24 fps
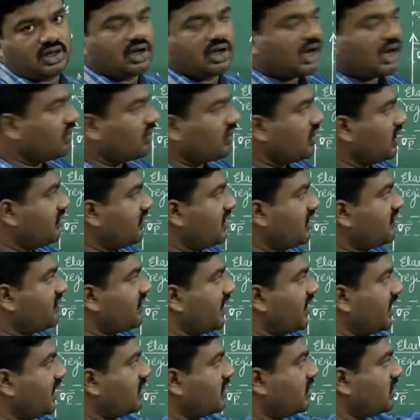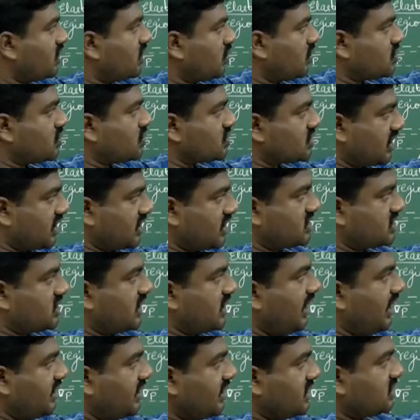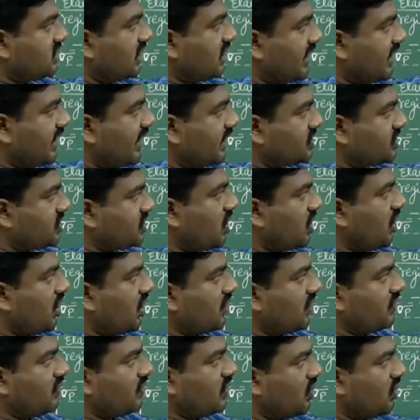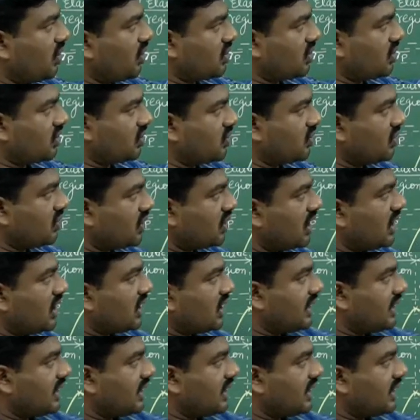How do you define true stress? It is the ratio of load to